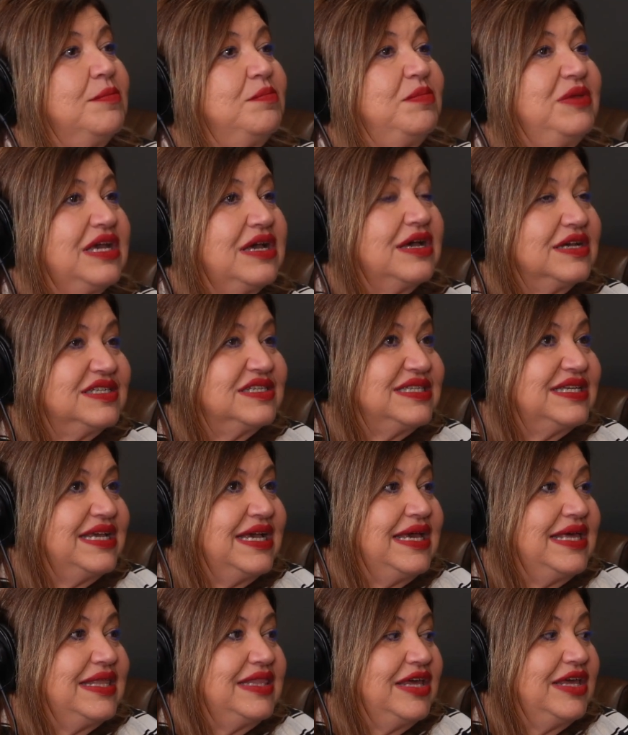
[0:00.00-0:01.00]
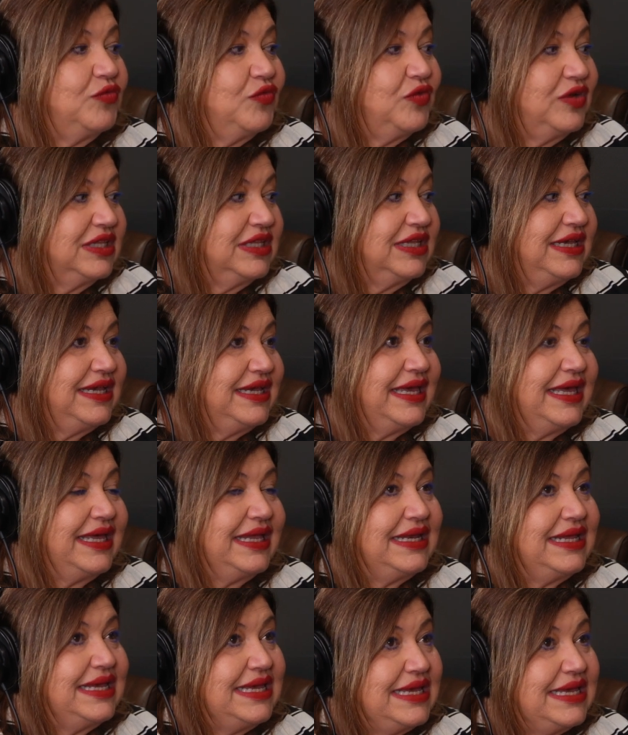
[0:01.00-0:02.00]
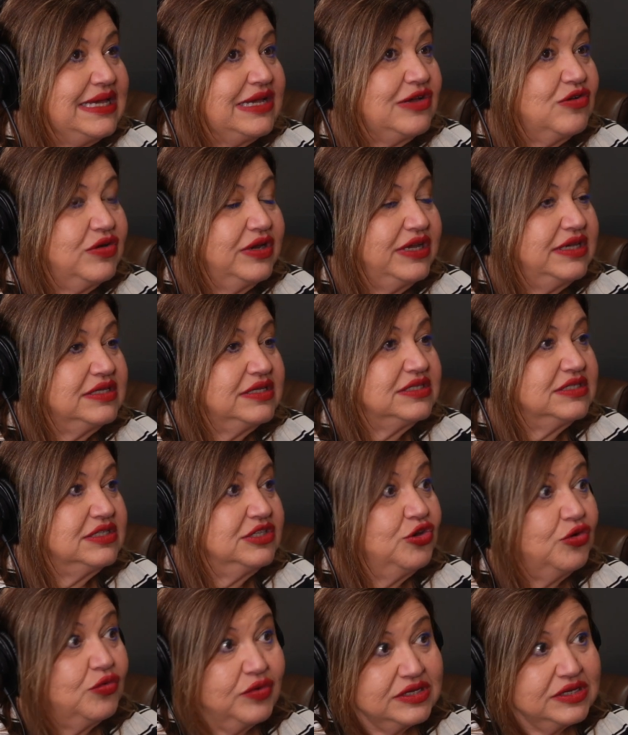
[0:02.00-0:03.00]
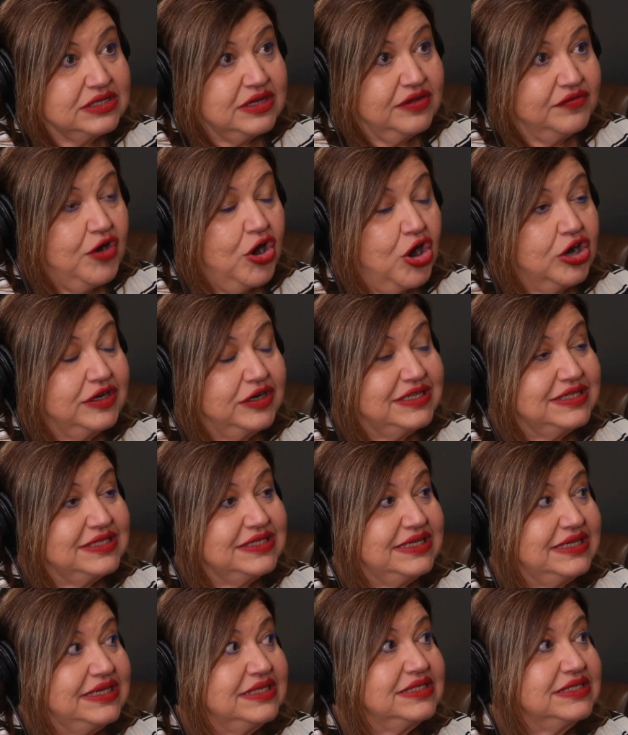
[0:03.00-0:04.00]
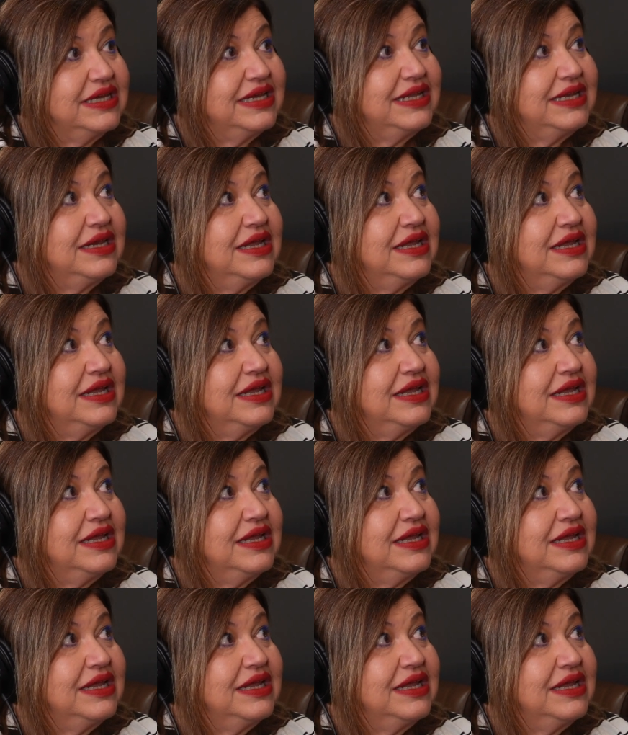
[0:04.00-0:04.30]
because they really can increase your risk of heart disease.